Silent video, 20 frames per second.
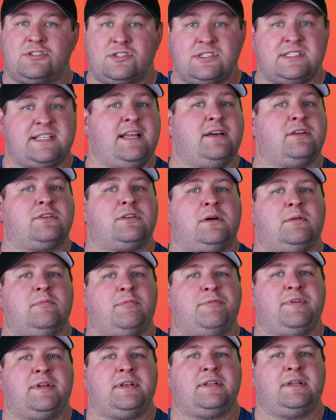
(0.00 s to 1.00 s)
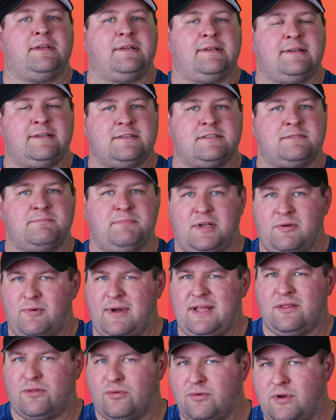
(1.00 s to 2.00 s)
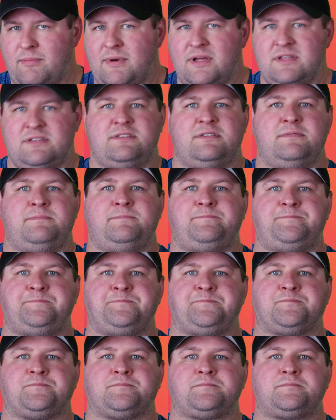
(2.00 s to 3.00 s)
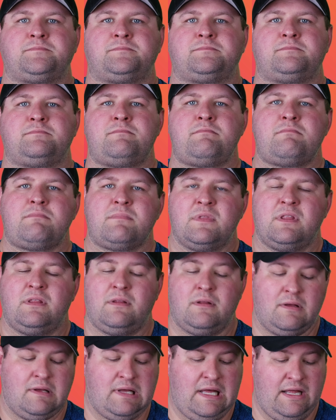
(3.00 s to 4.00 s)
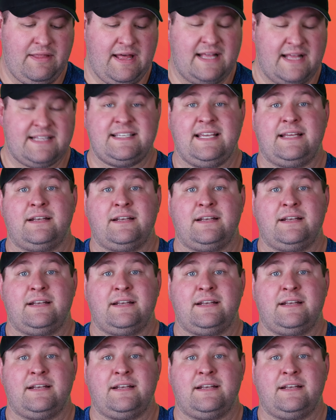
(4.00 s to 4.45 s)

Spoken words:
stay on top of it, but wait 3 months. Well, that's